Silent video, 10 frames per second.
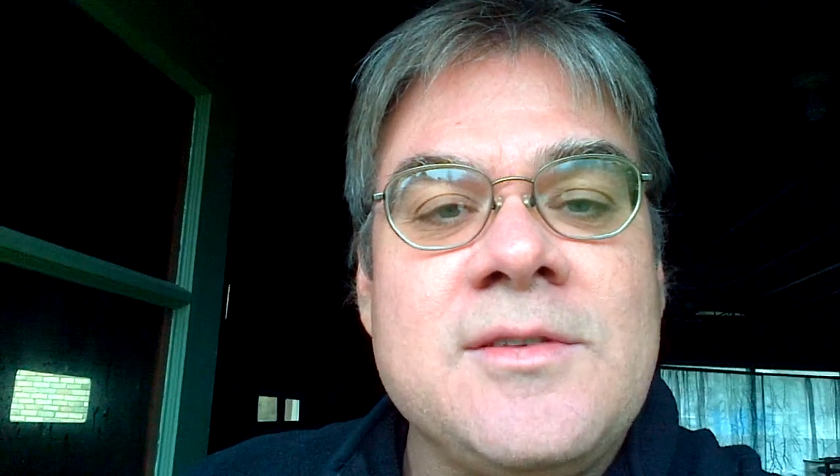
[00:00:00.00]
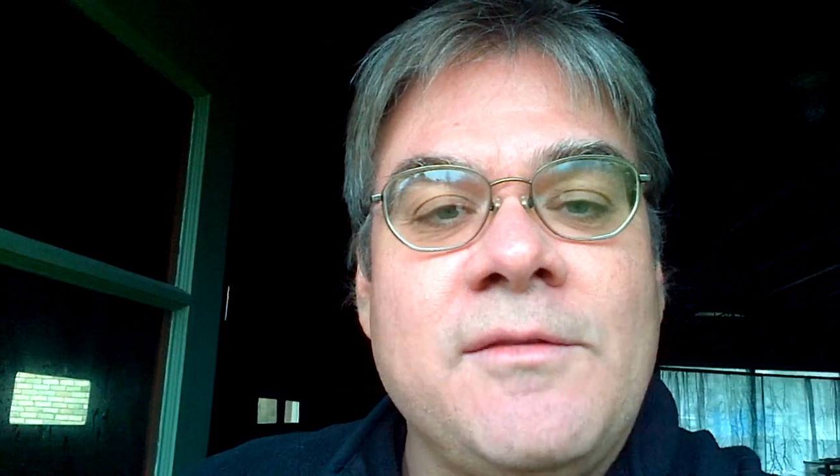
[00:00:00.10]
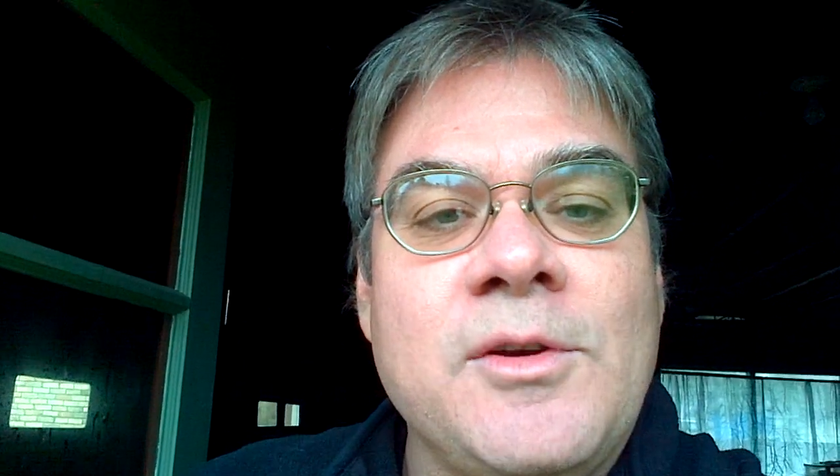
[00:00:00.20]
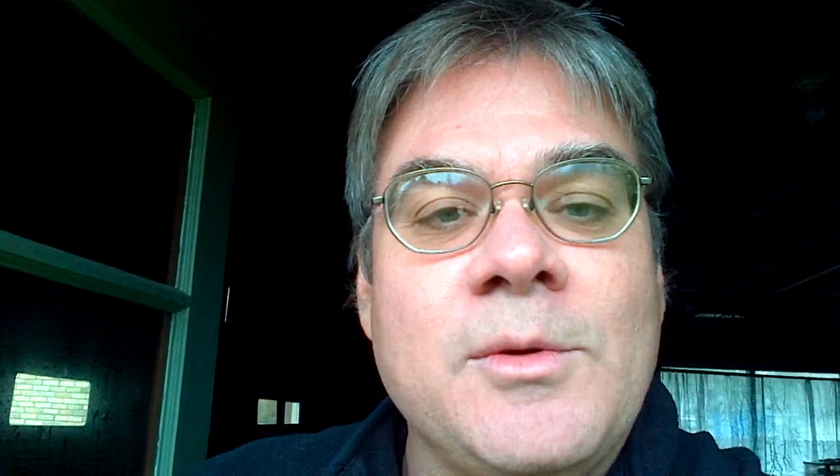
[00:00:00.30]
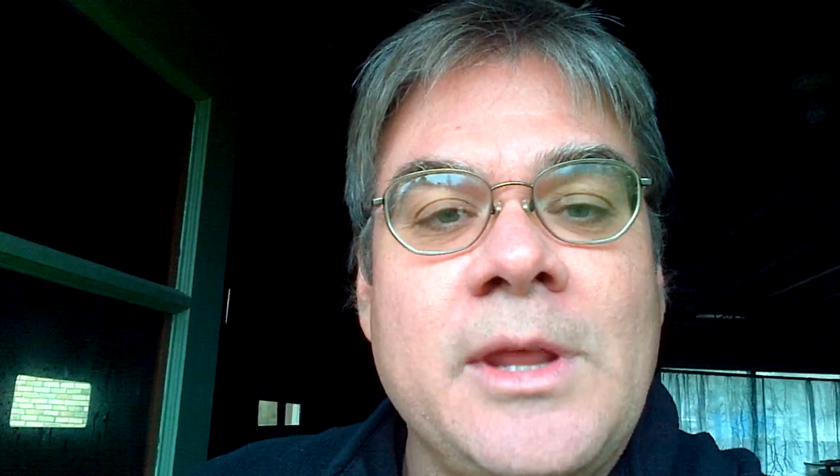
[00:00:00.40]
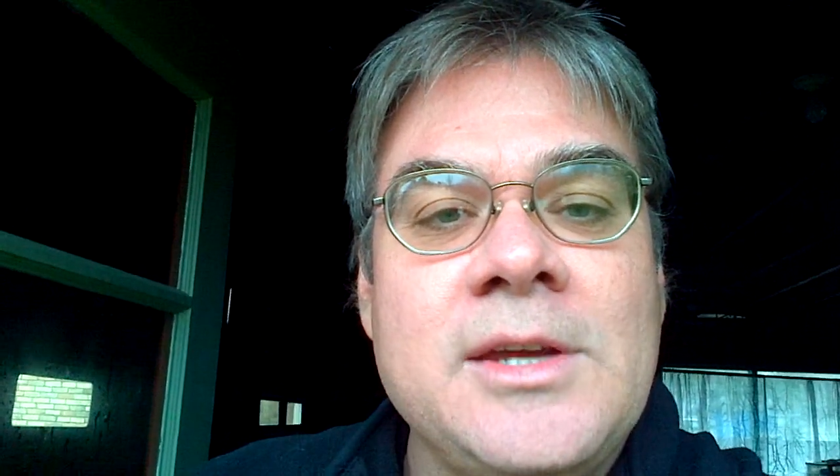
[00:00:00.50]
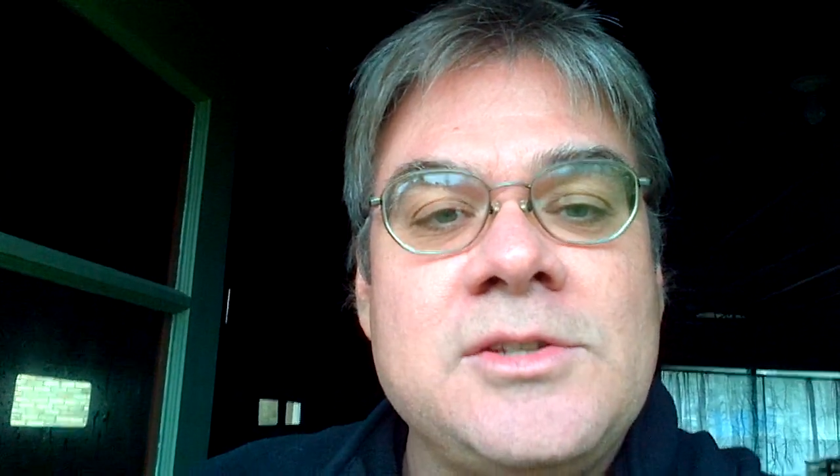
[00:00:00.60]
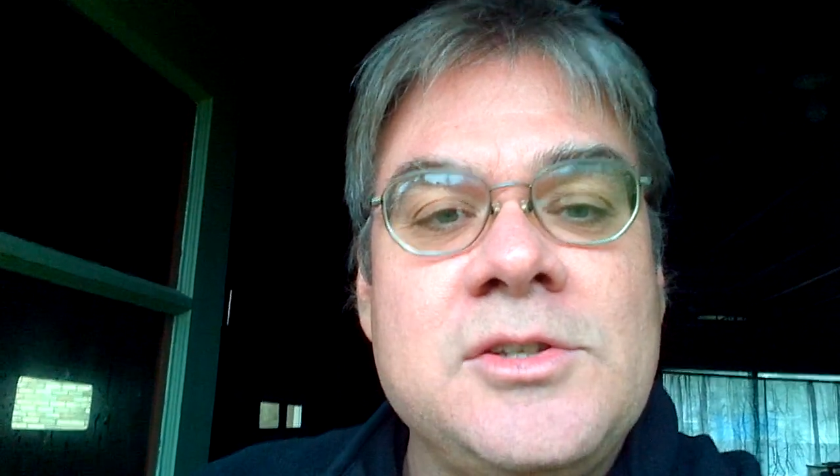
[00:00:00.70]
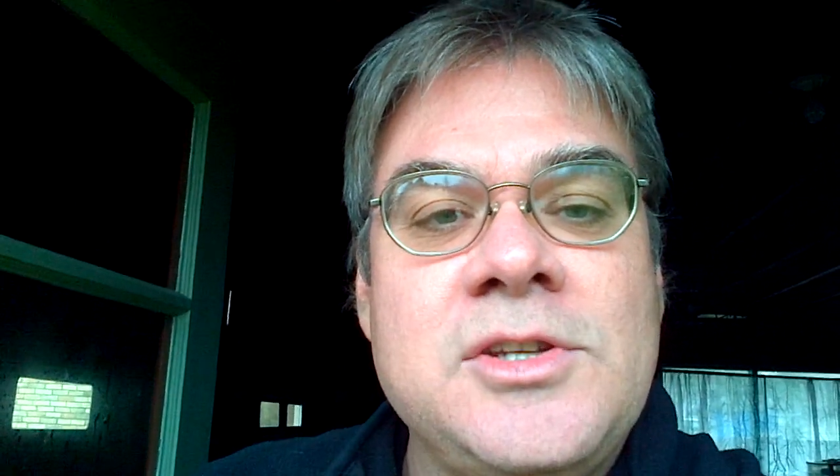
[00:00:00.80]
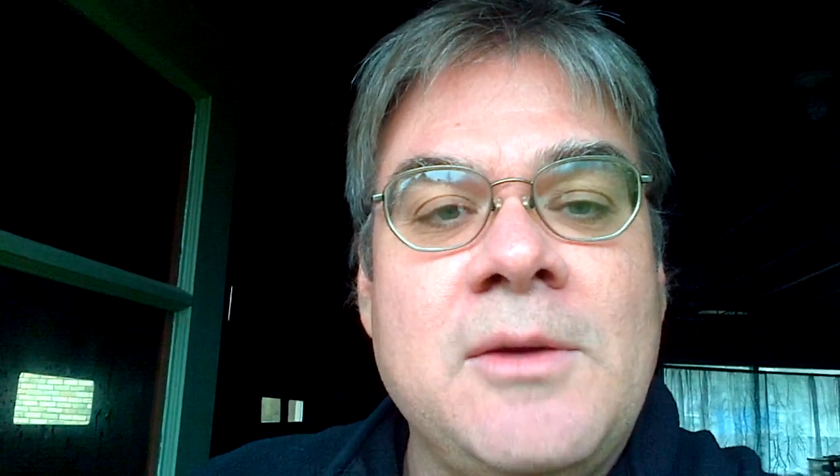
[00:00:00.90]
of your
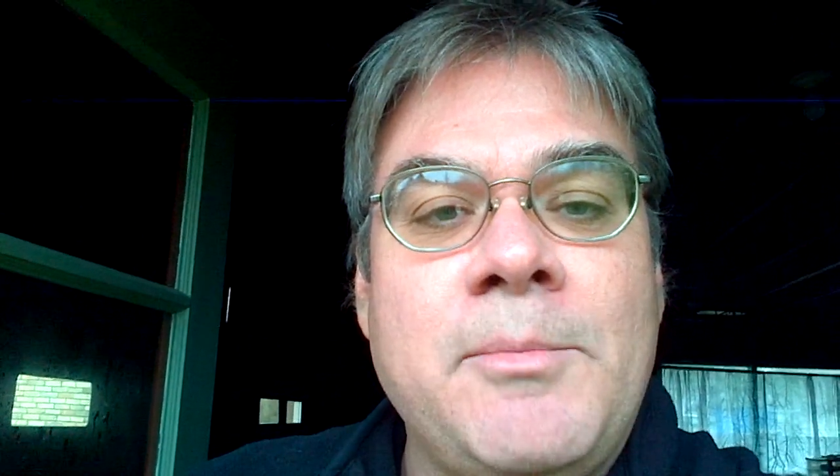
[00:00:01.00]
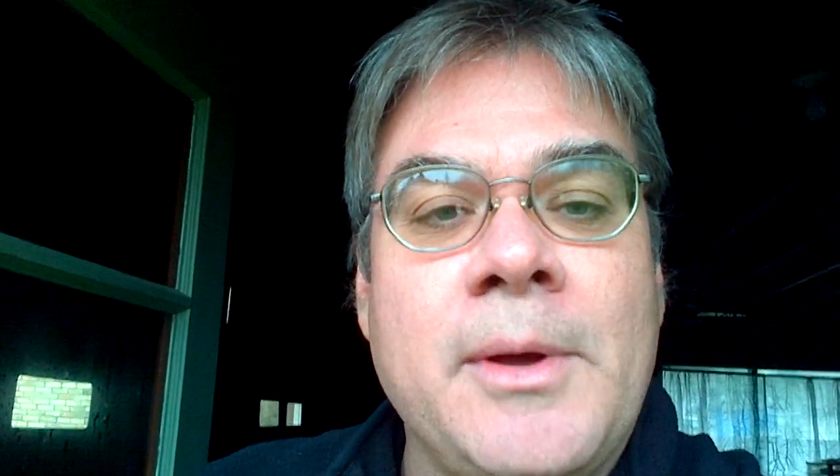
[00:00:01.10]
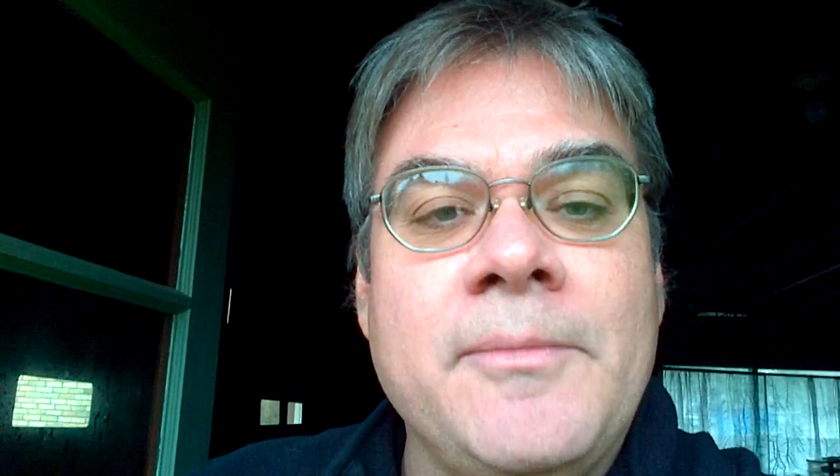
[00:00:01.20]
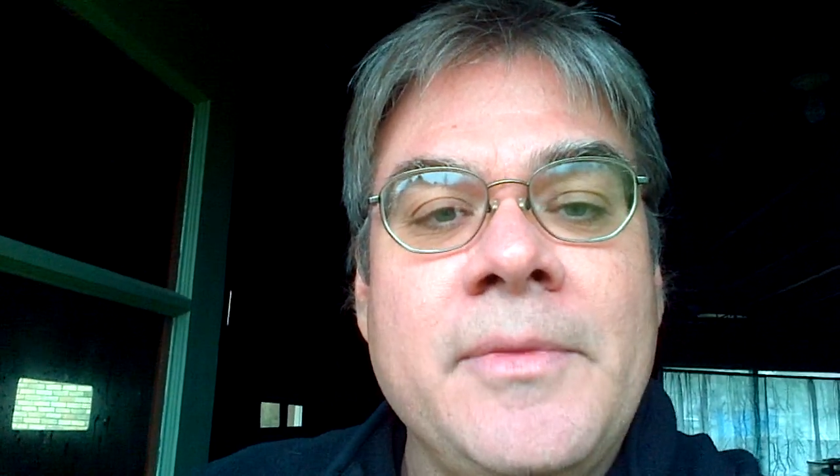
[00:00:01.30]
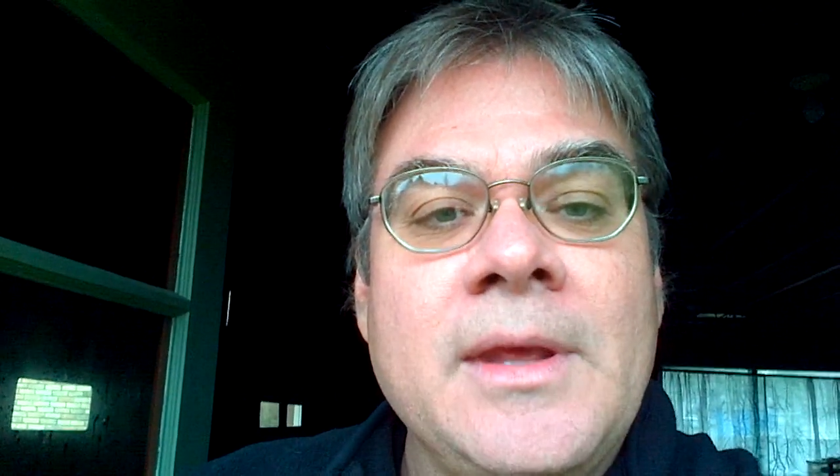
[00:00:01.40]
relationship, but